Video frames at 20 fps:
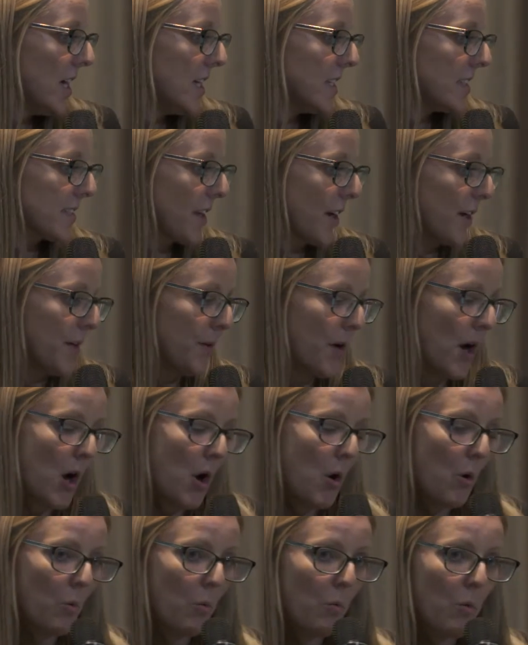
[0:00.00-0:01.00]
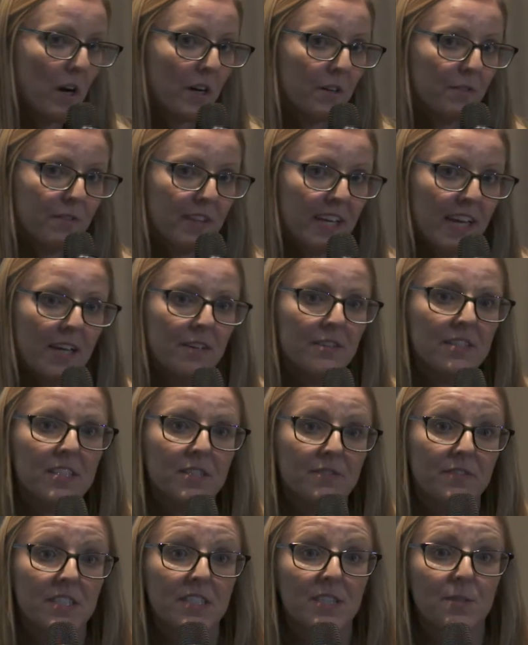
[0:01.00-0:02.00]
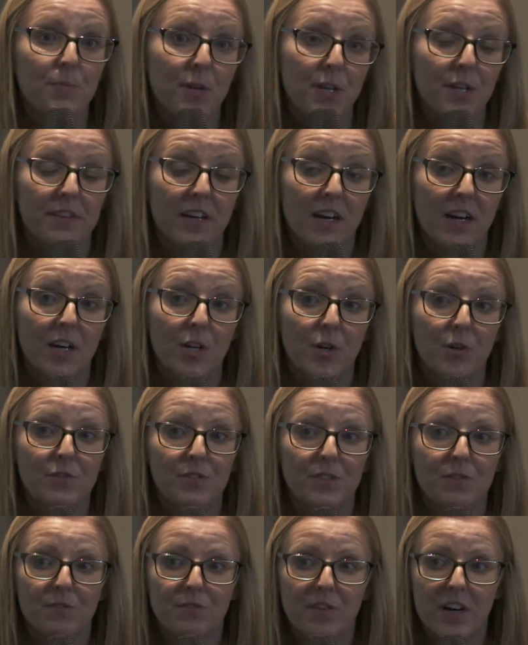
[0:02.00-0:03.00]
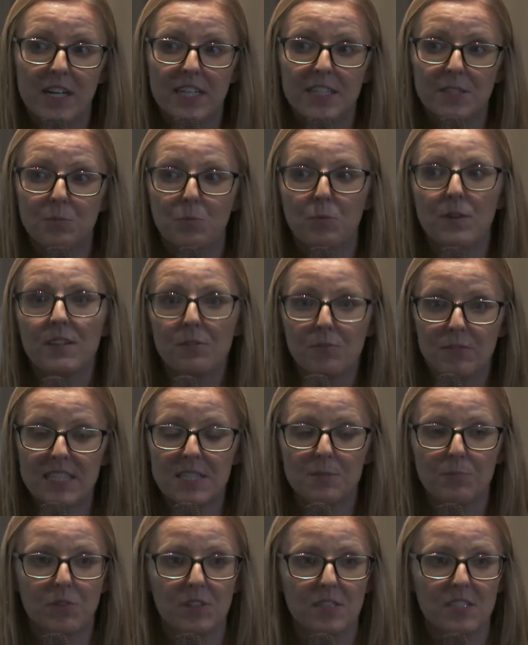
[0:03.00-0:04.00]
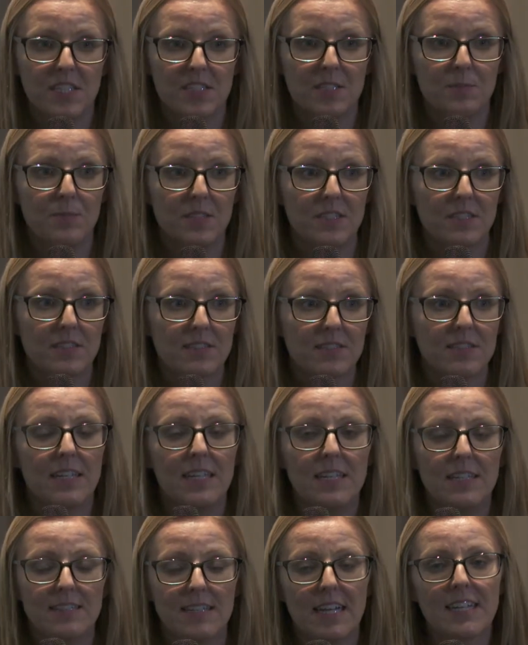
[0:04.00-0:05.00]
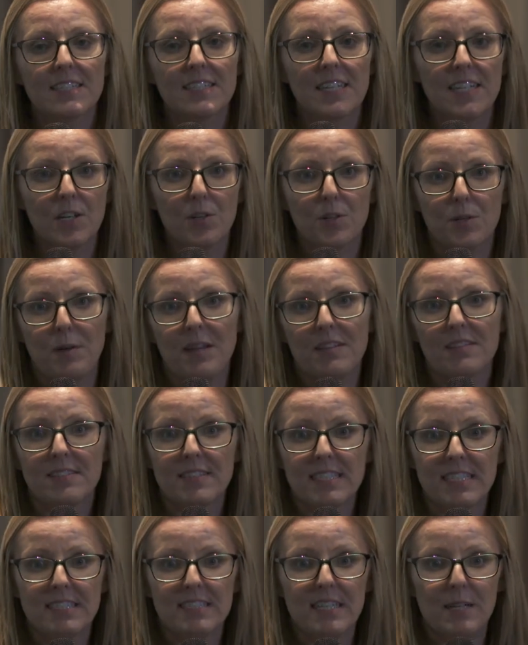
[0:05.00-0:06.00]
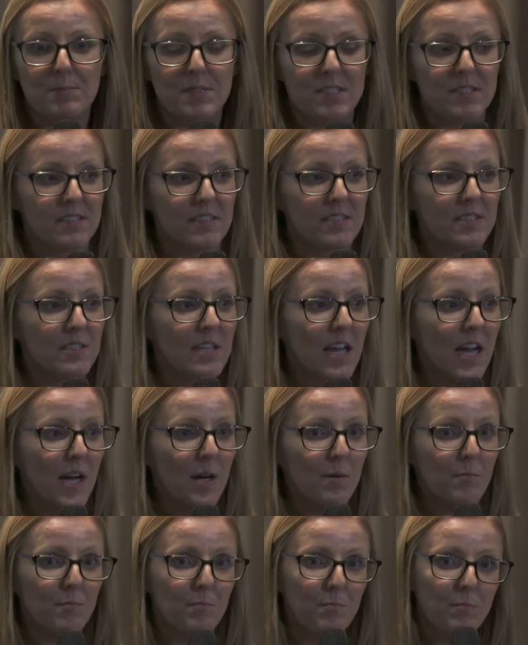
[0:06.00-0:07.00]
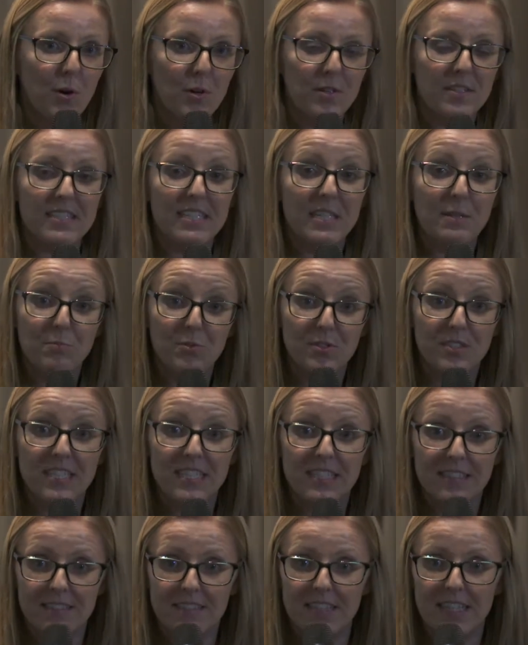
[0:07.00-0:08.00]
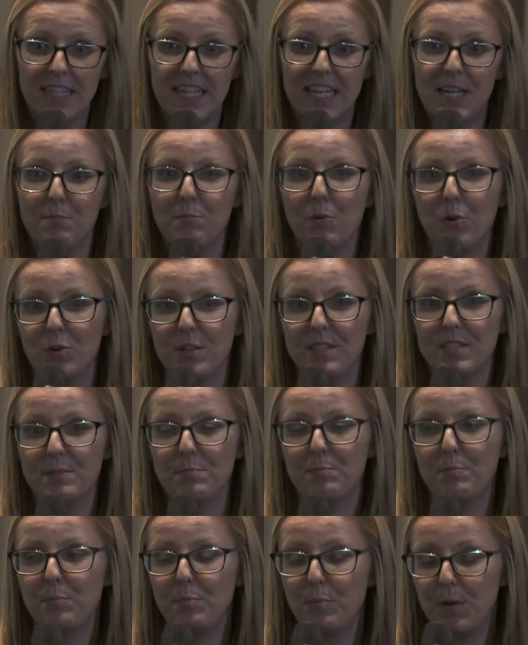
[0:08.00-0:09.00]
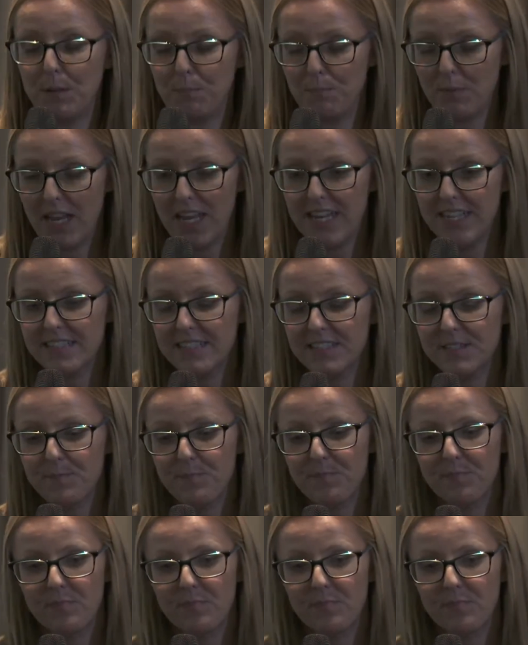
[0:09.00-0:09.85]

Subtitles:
So one of the areas of dispute that I often find with reasonable adjustments is actually a lot about the sickness absence policy and procedures that the employers put in place.